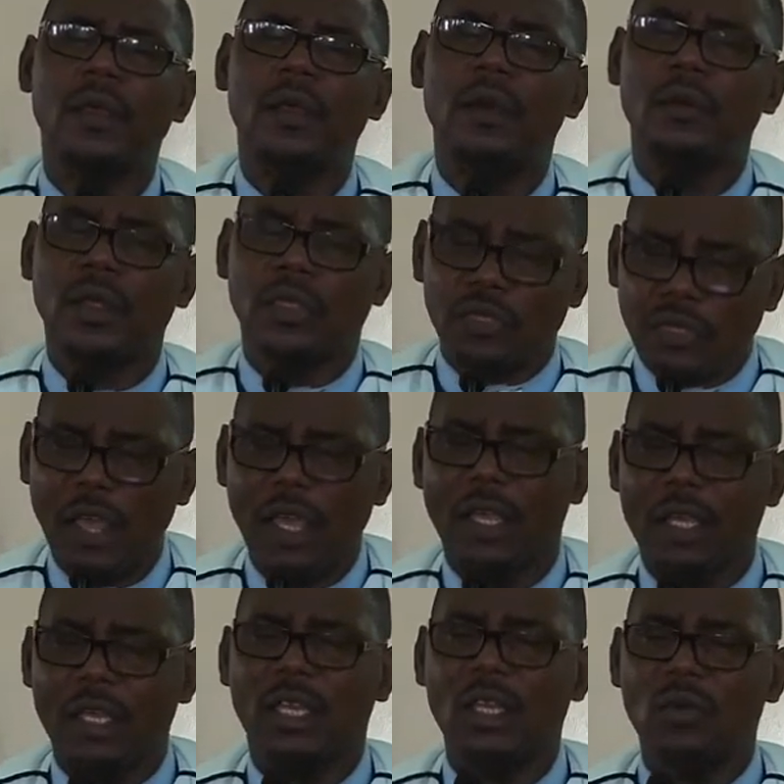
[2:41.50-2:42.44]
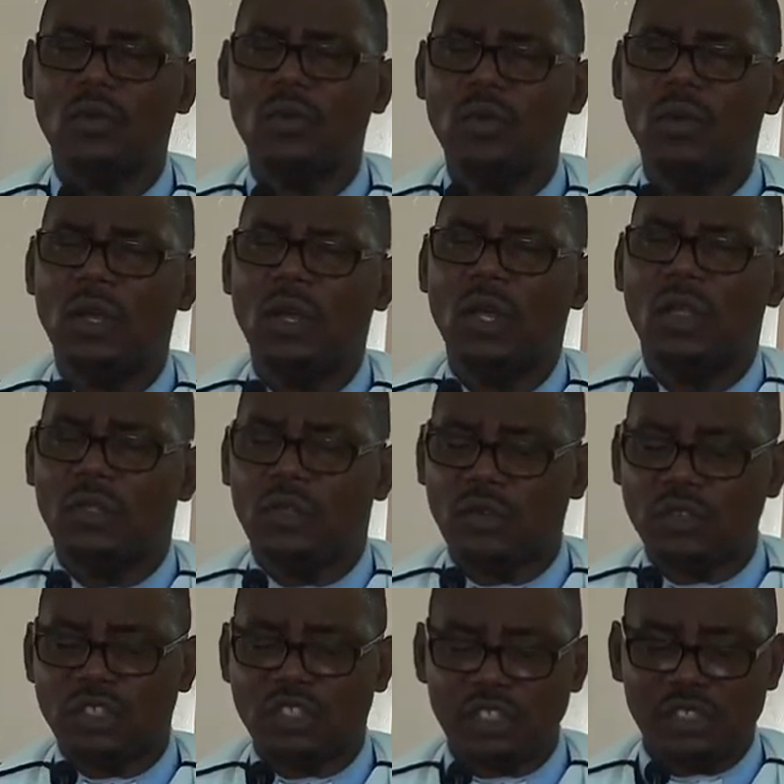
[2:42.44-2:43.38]
We thank you
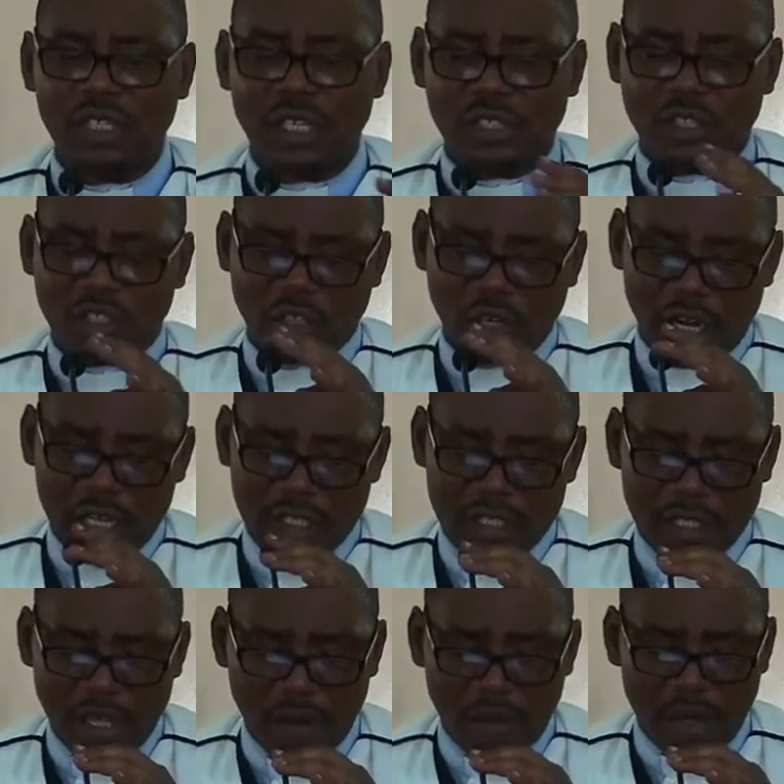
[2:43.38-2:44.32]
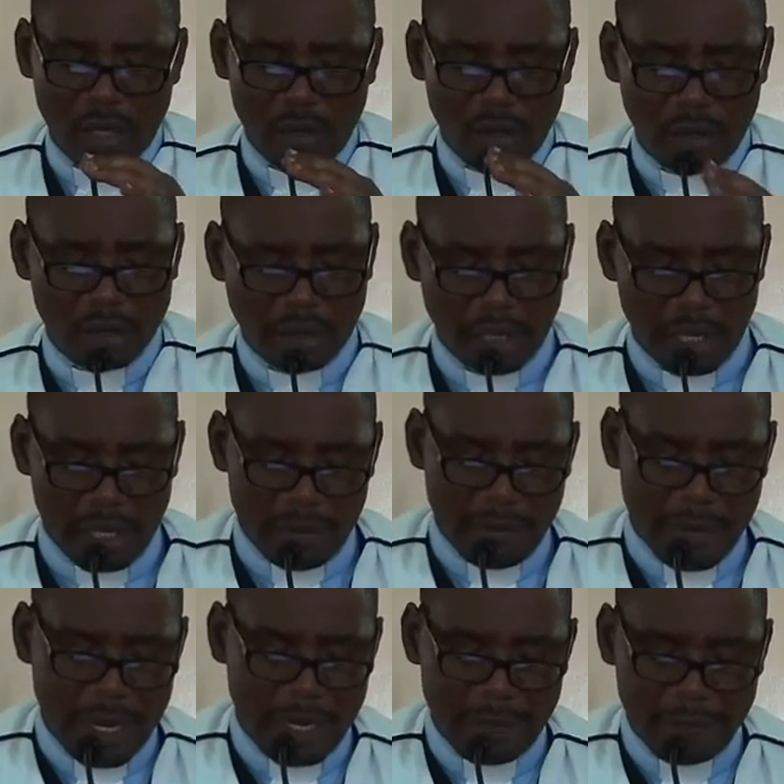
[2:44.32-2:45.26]
through Jesus Christ, our Lord.
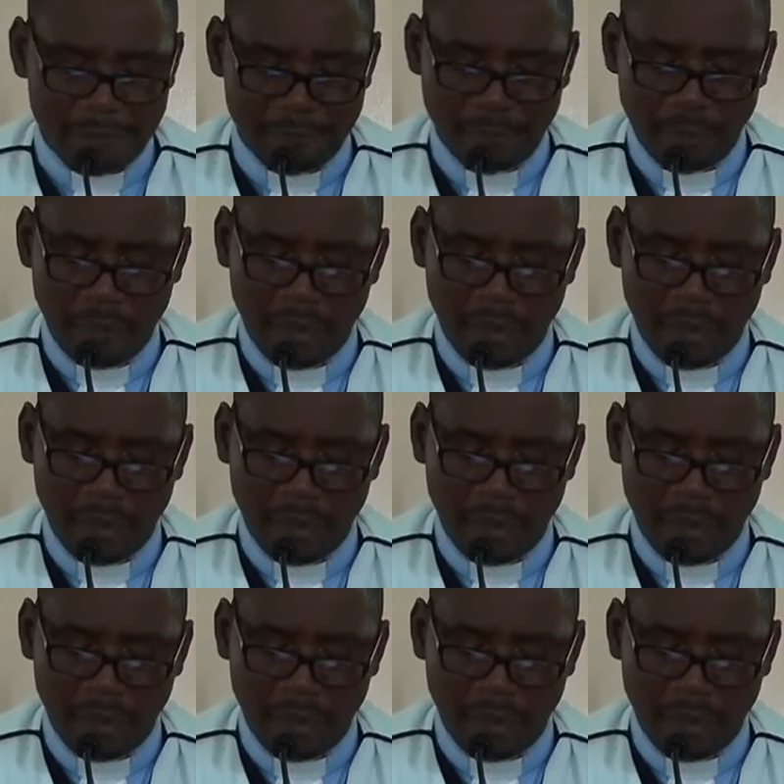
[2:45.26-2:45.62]
Amen.